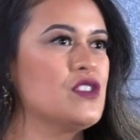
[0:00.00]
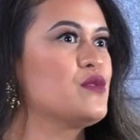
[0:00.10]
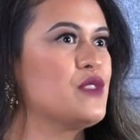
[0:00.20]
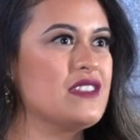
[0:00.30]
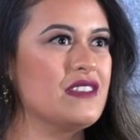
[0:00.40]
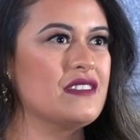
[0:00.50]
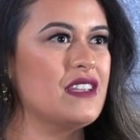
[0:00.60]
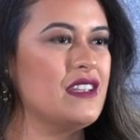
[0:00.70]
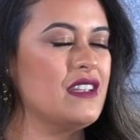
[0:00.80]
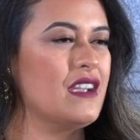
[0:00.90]
Just
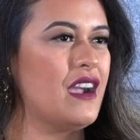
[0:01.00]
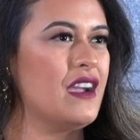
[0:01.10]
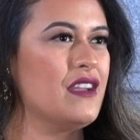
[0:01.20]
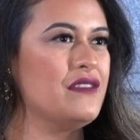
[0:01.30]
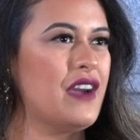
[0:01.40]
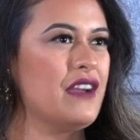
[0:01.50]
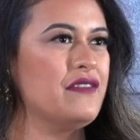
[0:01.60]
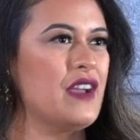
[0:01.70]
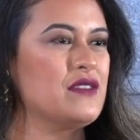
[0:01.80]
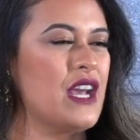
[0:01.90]
recently,
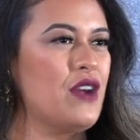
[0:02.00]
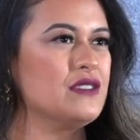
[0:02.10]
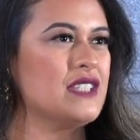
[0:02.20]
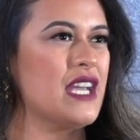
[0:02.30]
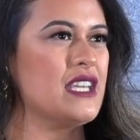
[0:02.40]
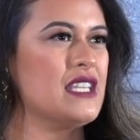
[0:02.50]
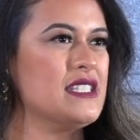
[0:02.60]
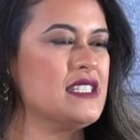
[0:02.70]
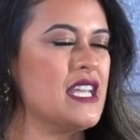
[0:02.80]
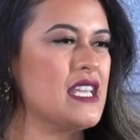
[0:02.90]
I've found out that
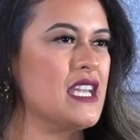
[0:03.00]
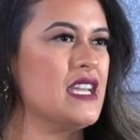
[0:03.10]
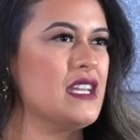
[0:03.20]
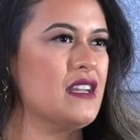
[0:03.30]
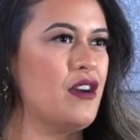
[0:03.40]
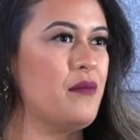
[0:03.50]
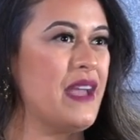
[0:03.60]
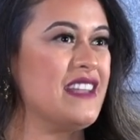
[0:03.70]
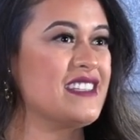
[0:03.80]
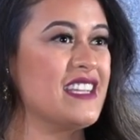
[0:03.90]
he's taken
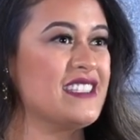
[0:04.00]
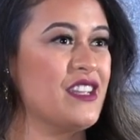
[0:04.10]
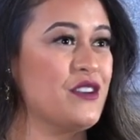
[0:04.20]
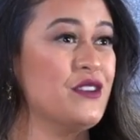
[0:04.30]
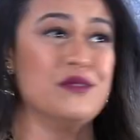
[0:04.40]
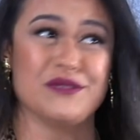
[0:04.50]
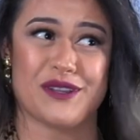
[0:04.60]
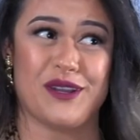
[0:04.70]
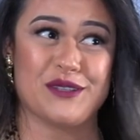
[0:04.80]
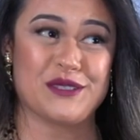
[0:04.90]
Manti Te'o, who was
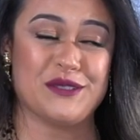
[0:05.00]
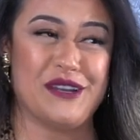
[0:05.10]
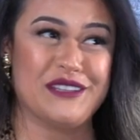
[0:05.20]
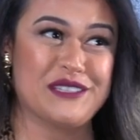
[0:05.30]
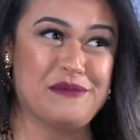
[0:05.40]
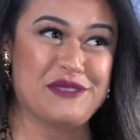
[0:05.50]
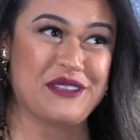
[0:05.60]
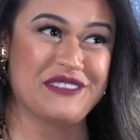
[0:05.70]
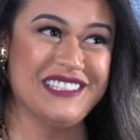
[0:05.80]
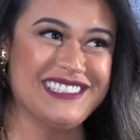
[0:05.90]
also on lip
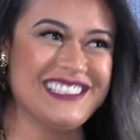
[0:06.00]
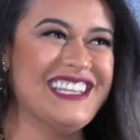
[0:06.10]
service.